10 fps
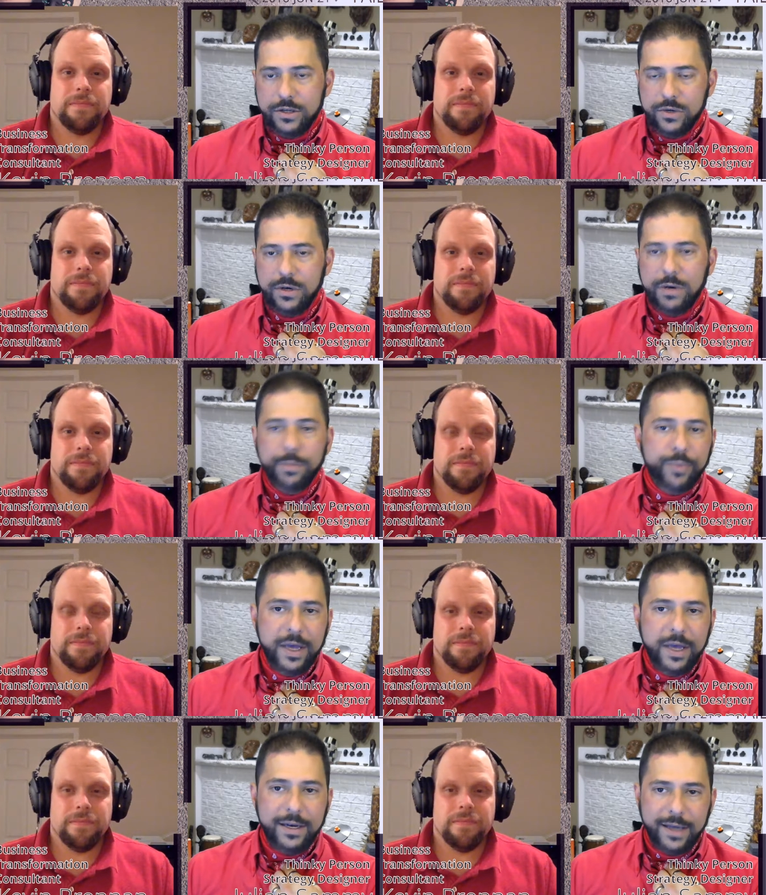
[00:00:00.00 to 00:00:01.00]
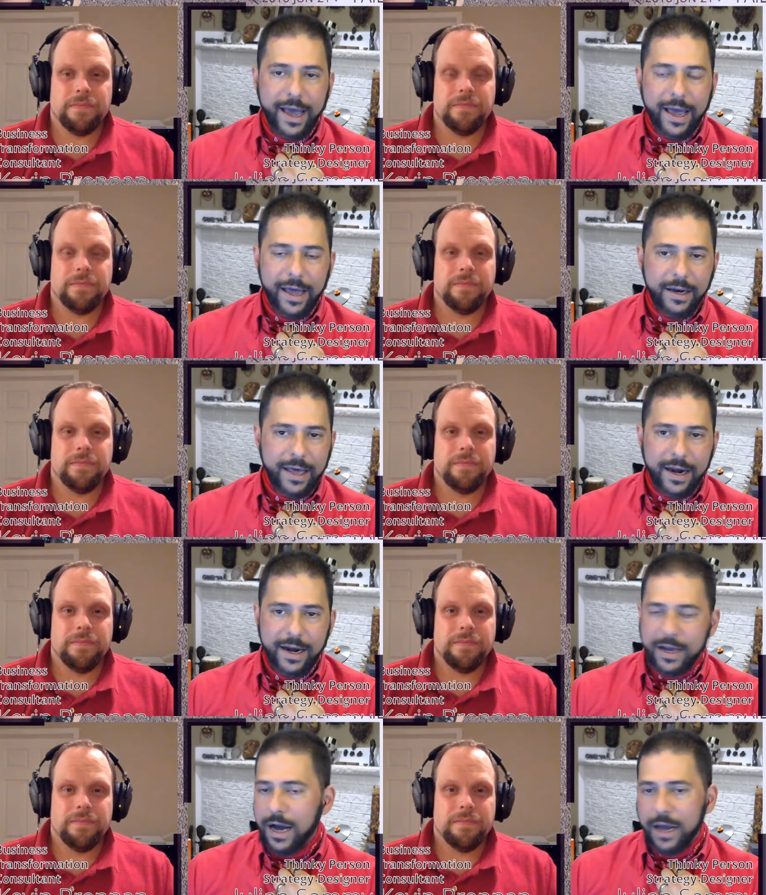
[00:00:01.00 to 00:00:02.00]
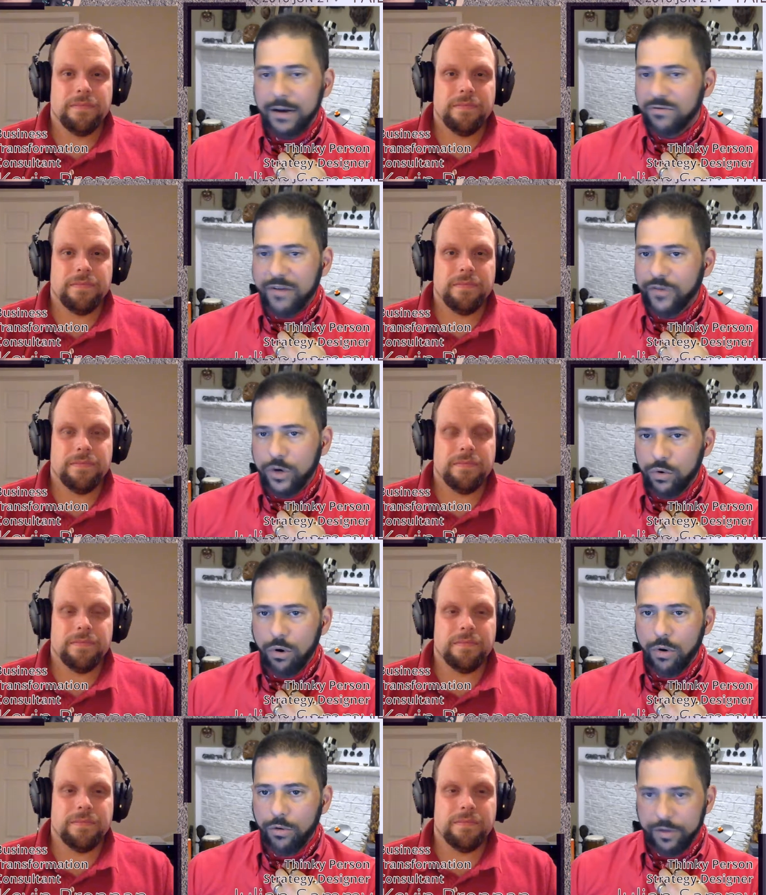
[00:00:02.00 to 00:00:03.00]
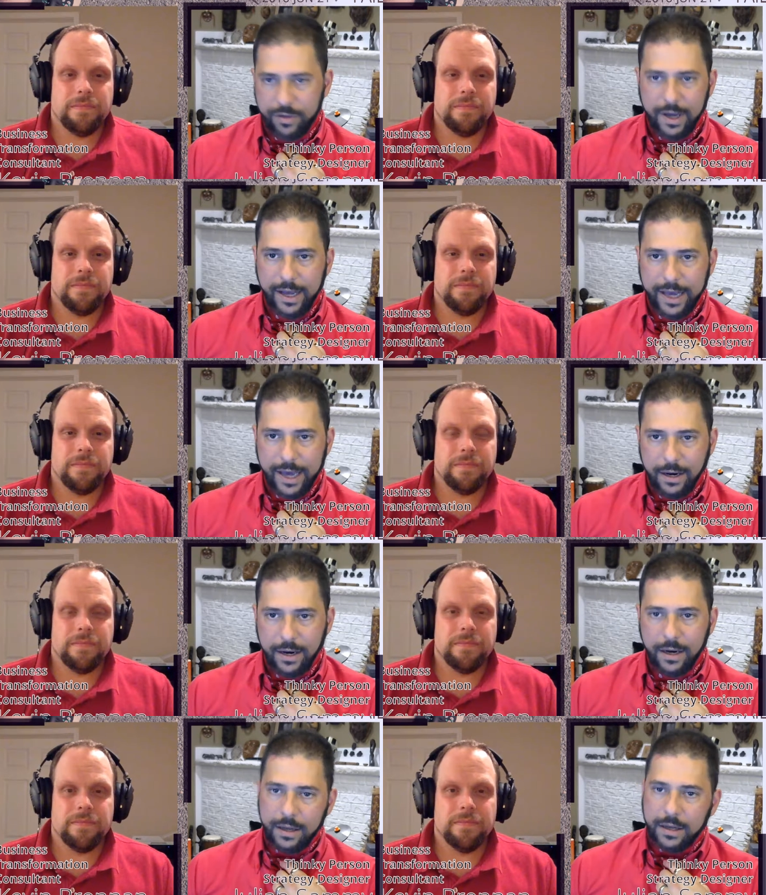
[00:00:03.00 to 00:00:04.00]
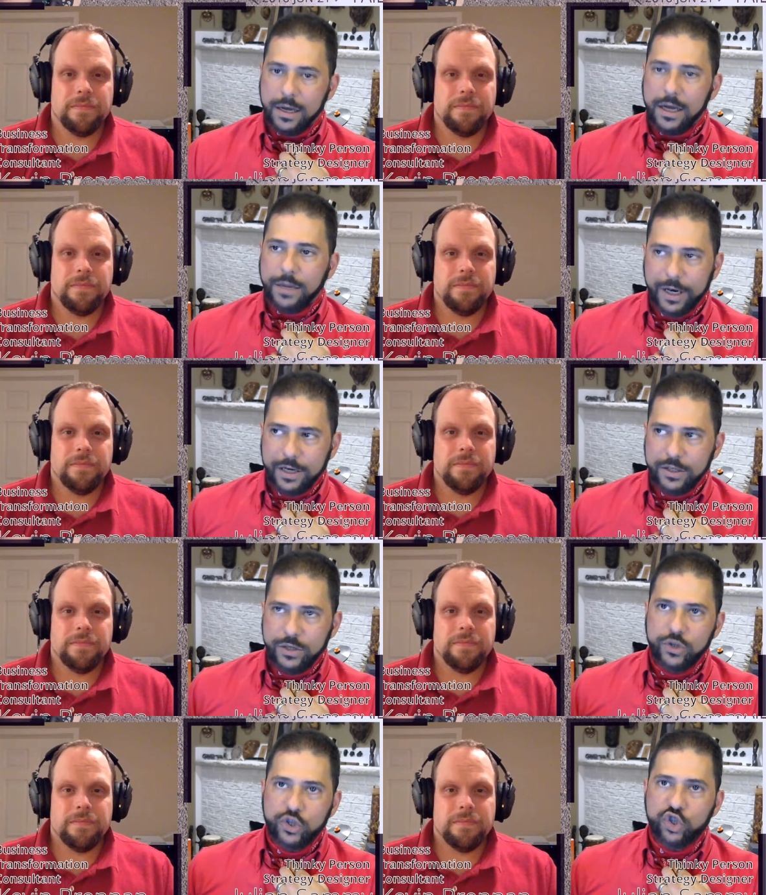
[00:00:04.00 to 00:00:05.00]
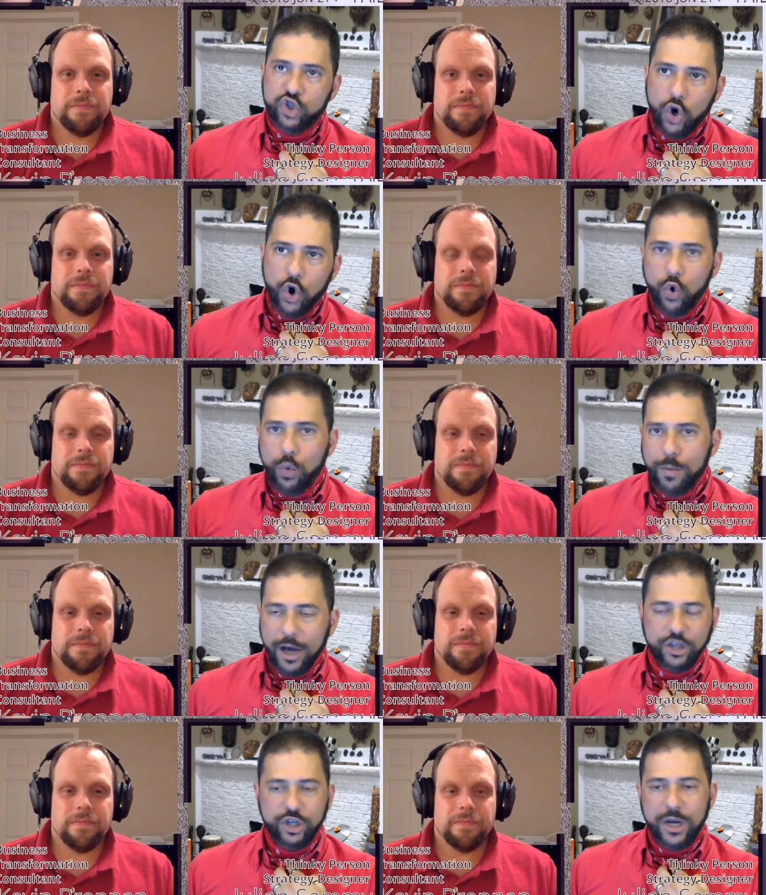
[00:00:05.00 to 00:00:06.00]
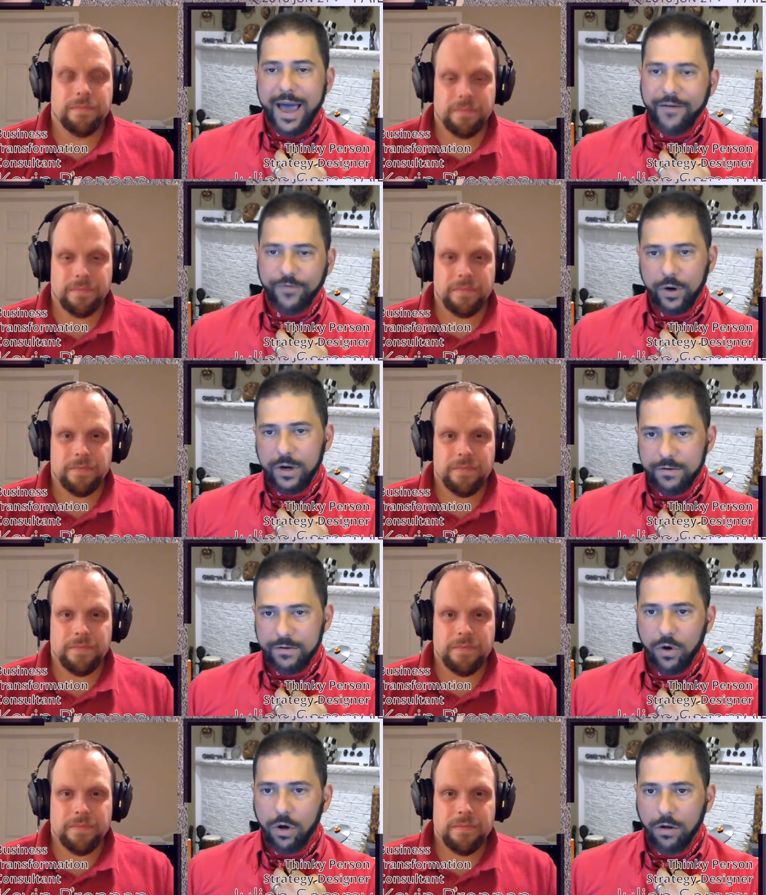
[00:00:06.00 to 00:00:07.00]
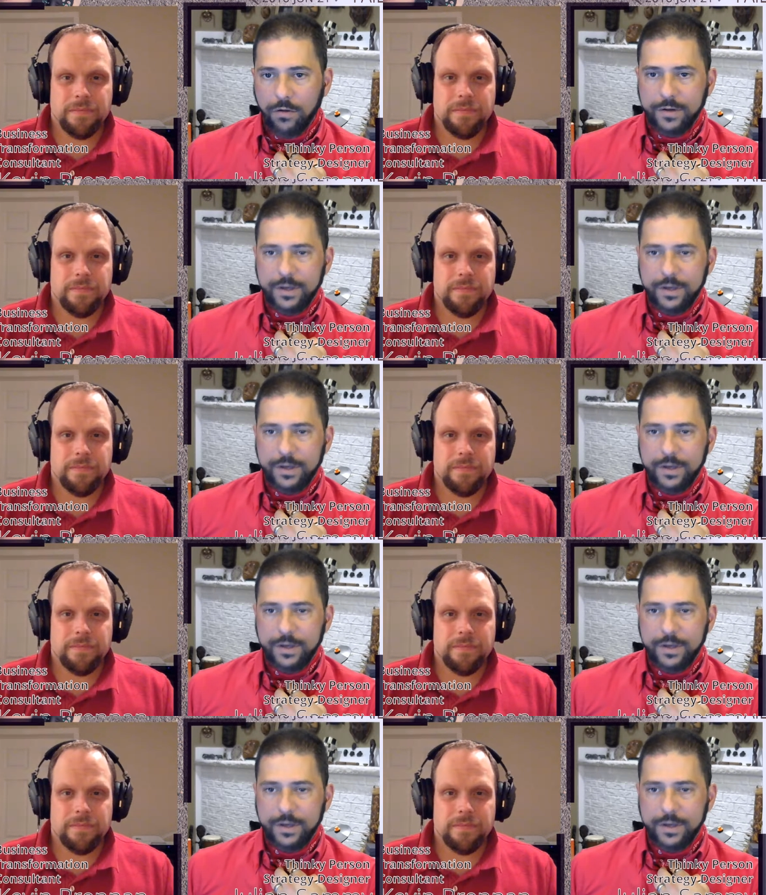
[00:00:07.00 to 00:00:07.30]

Speaker 1: to compete and get any kind of revenue growth again, because there is so much effort involved